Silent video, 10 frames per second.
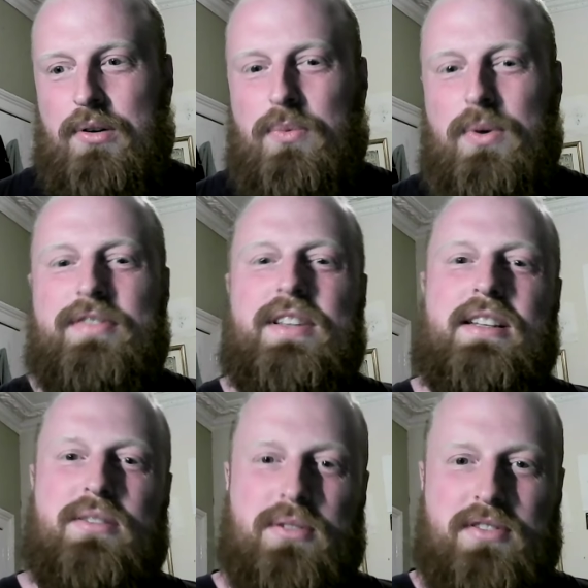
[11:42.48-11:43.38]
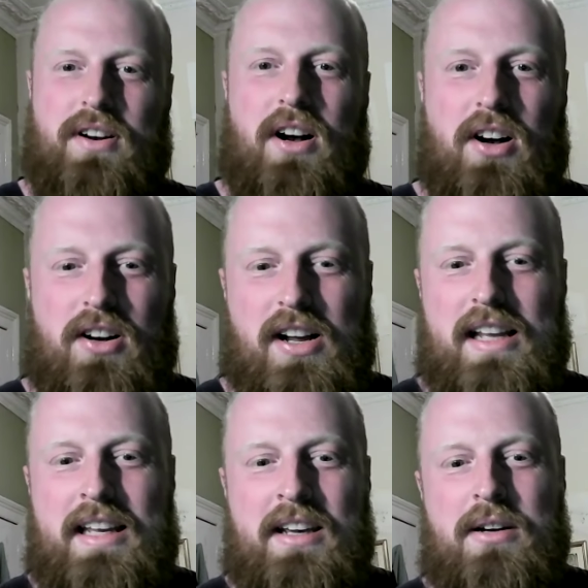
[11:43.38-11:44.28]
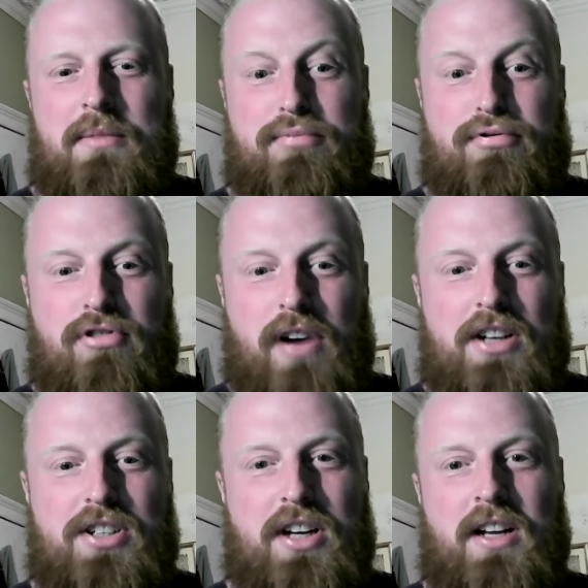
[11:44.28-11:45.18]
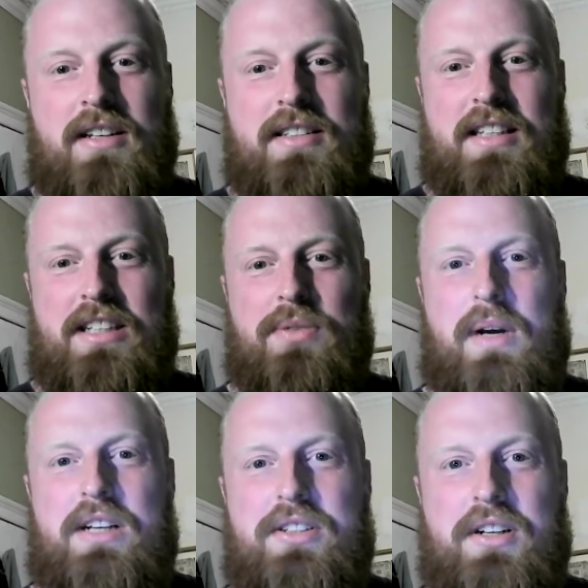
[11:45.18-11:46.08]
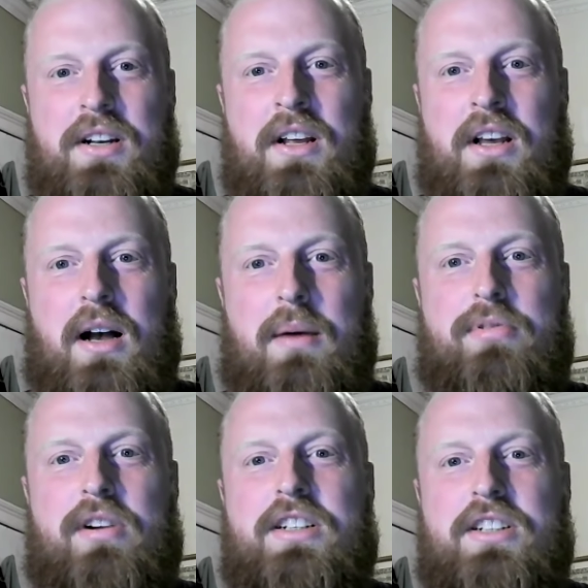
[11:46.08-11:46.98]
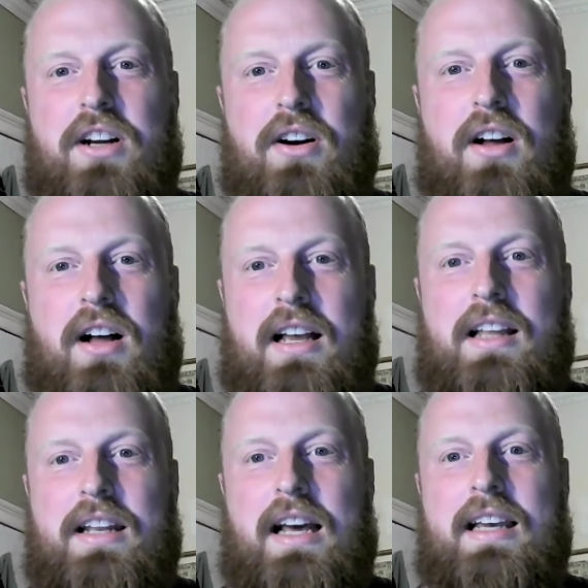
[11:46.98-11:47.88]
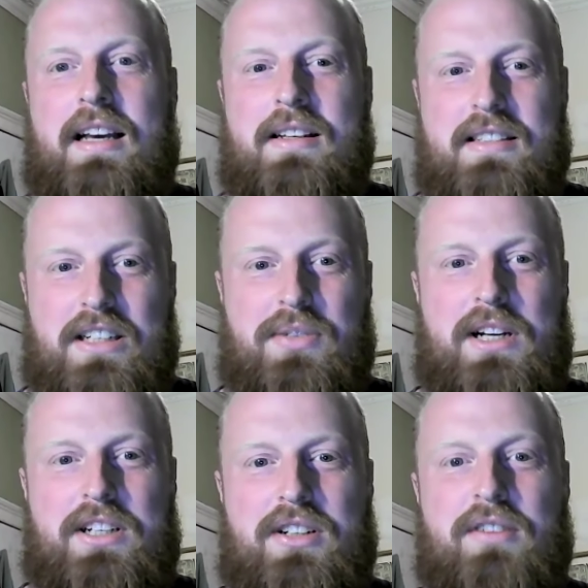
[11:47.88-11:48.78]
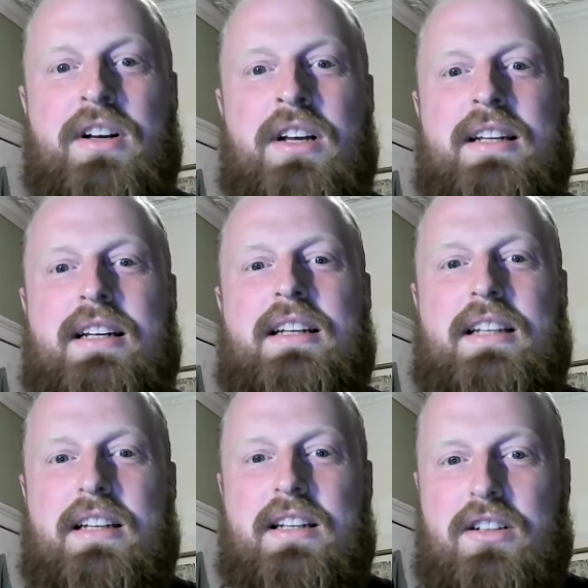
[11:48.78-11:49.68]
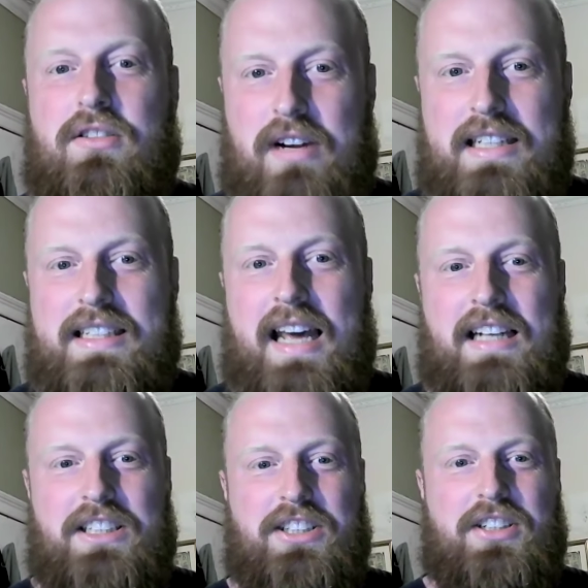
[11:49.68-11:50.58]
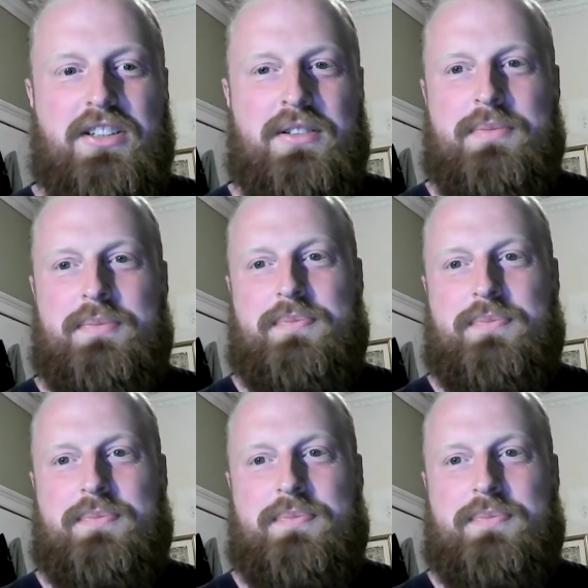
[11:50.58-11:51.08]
with this sort of high pressure situation, a situation of great tension.